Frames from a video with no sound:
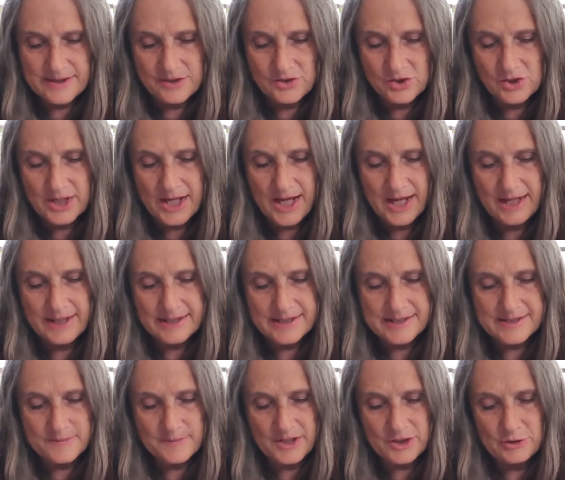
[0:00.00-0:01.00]
Each cat
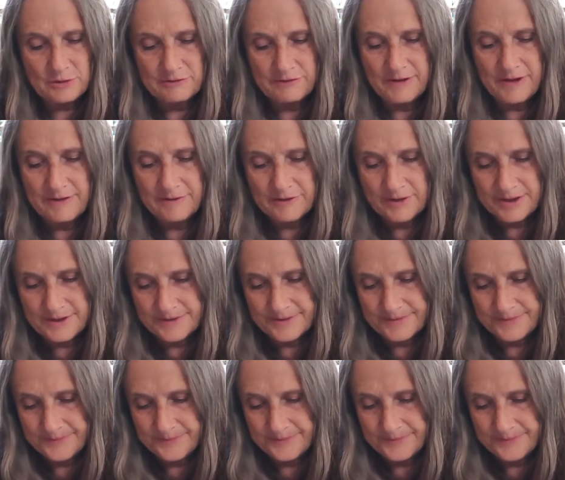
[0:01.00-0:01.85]
is my new favorite.